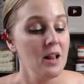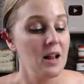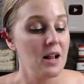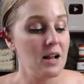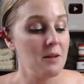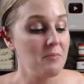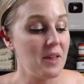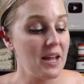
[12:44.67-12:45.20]

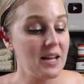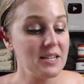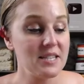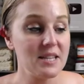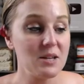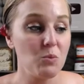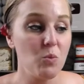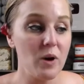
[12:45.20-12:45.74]
Um, and
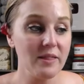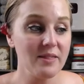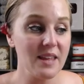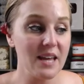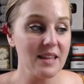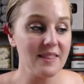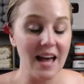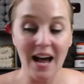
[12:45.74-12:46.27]
the one
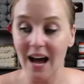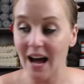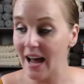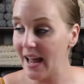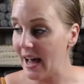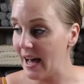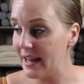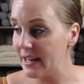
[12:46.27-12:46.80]
thing that
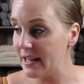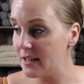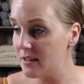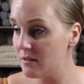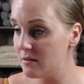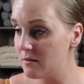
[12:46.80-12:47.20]
I added,